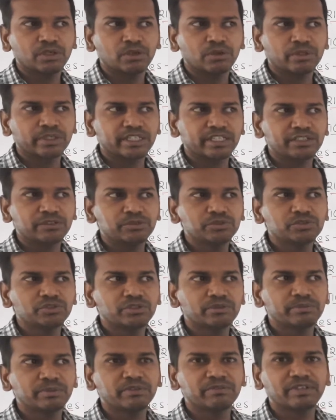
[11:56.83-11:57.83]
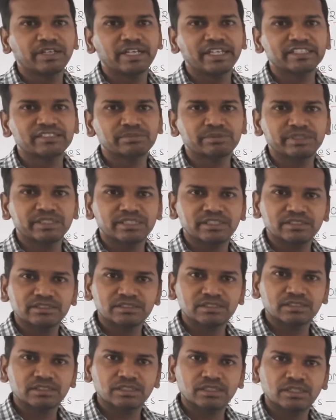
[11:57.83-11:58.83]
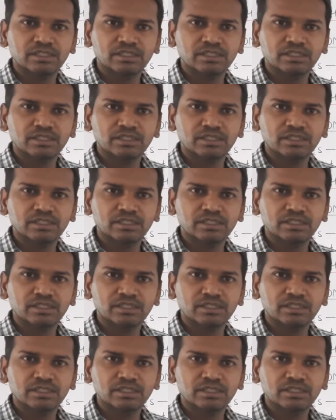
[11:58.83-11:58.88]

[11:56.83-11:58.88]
Okay, you should be well experienced.